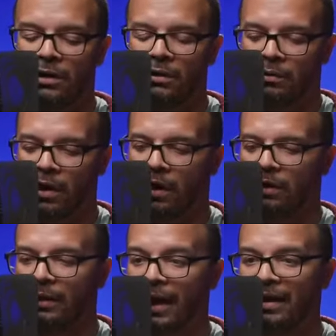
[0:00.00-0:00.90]

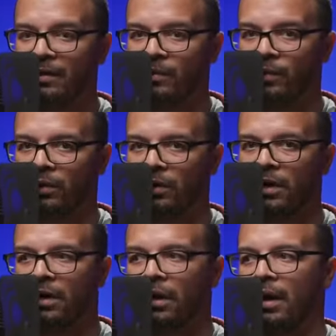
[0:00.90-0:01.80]
lighting board
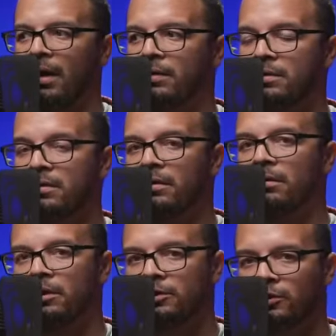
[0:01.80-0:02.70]
and still
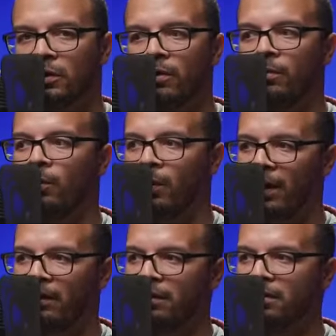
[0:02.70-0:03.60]
control them
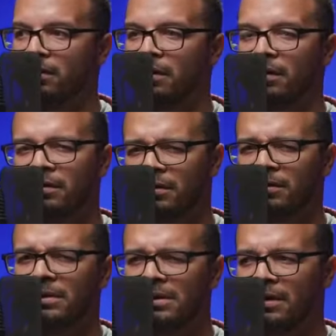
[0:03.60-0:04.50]
wirelessly.
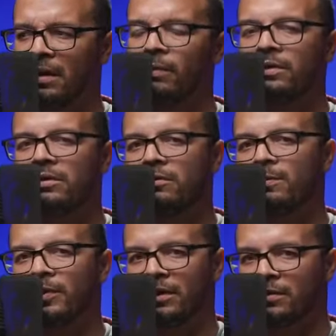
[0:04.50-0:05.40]
So that was huge
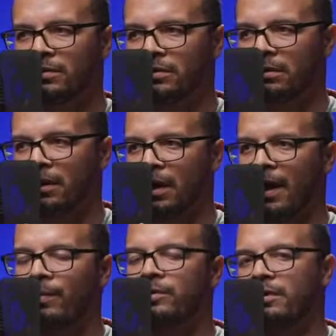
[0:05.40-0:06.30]
because the
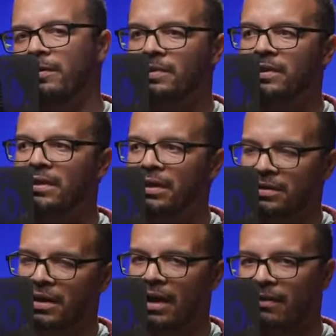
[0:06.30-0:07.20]
Aputure MC
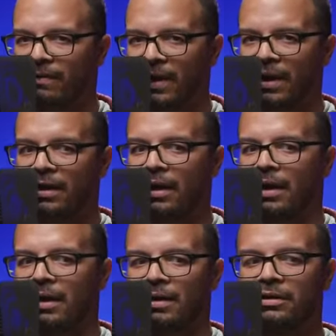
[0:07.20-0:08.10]
doesn't have that,
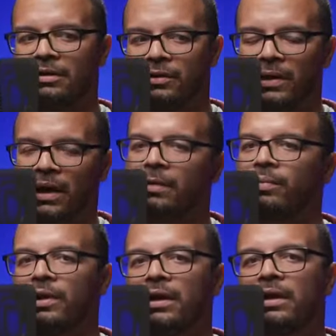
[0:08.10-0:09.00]
and you can't
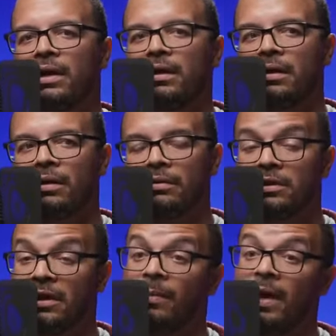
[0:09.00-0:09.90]
plug in
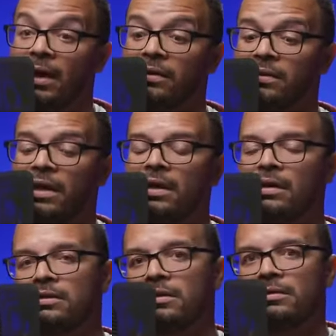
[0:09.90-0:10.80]
DMX.
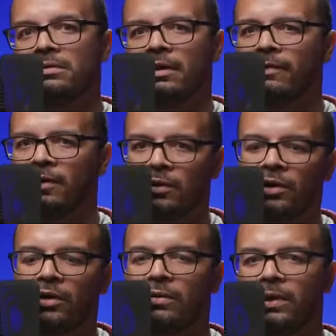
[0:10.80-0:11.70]
So if you don't
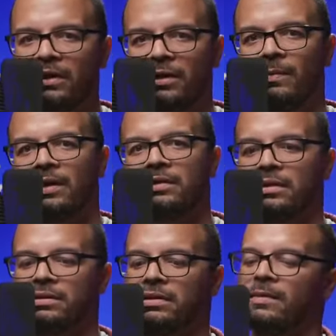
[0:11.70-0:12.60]
know what DMX
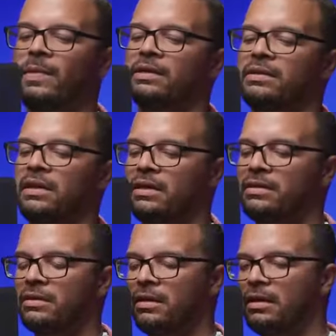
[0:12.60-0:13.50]
is, DMX
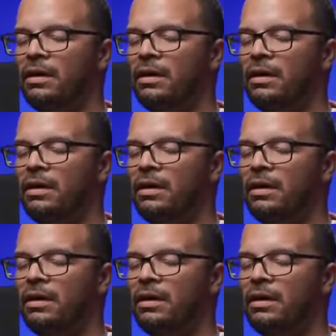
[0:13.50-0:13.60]
is the